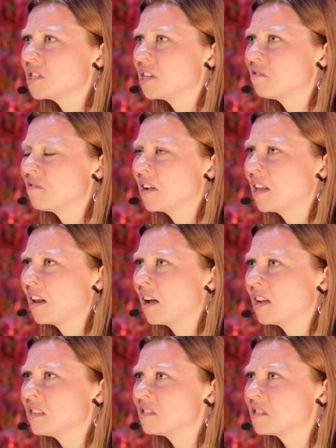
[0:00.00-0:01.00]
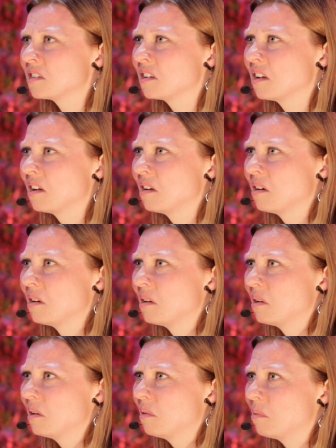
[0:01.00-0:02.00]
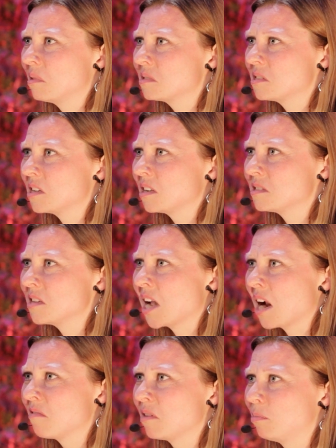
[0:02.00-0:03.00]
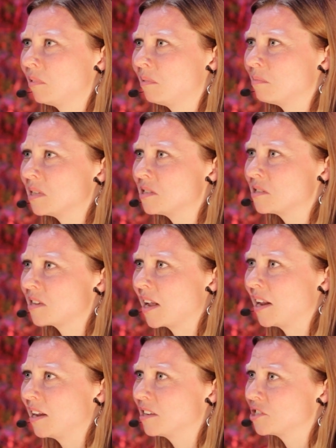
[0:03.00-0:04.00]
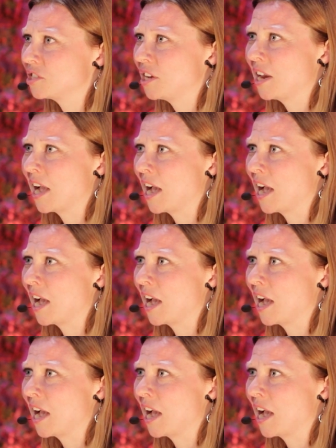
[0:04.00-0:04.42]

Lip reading: She realized what a terrible mistake she